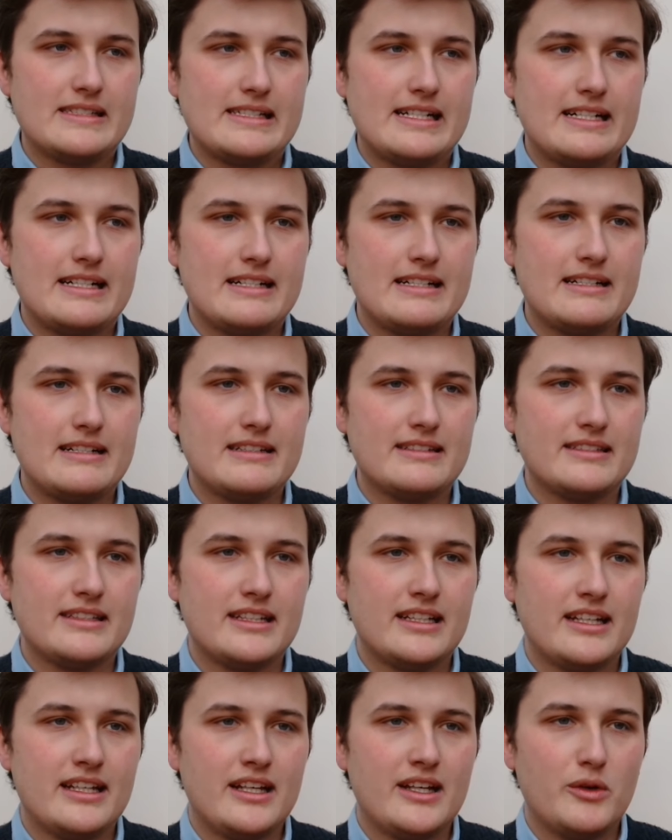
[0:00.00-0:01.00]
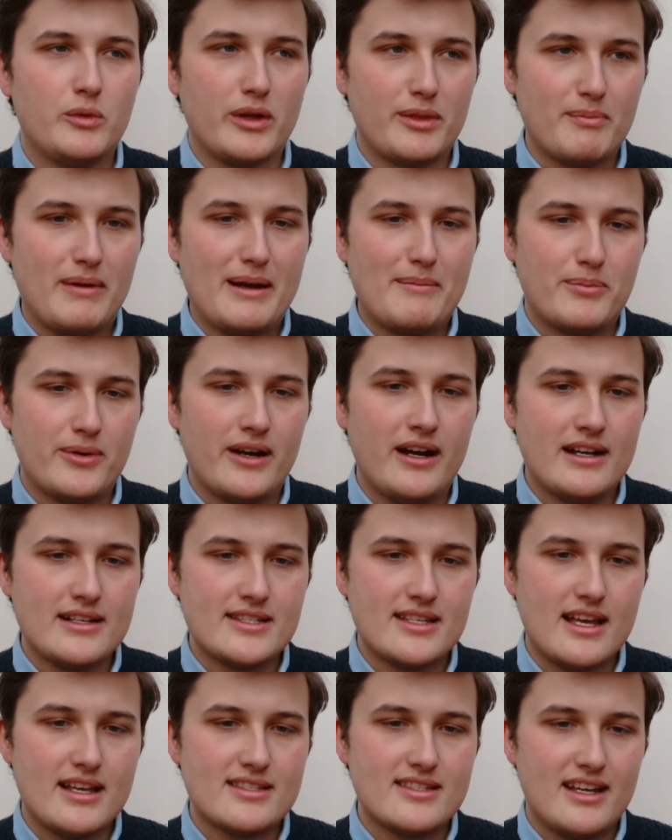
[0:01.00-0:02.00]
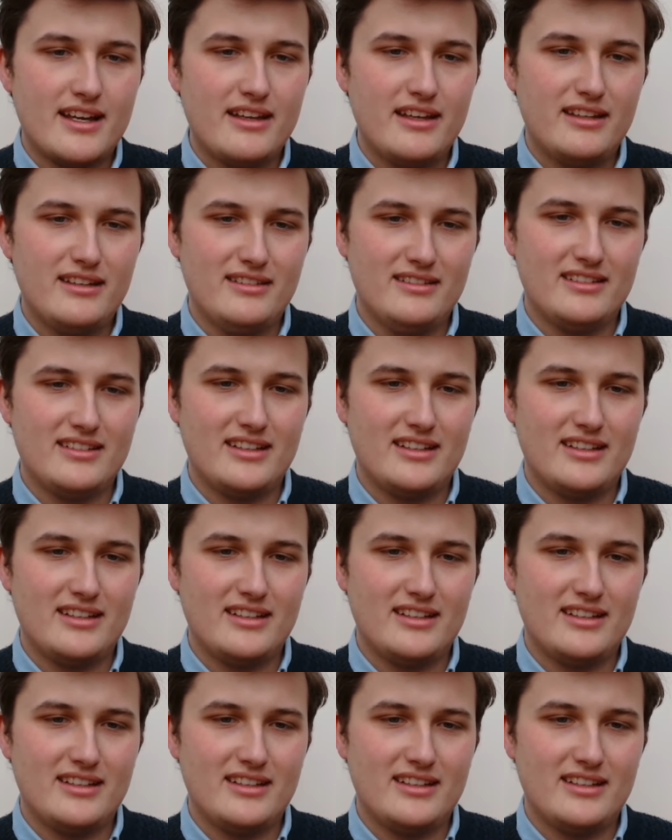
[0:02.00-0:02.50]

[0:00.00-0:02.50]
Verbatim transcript: uh, with my process i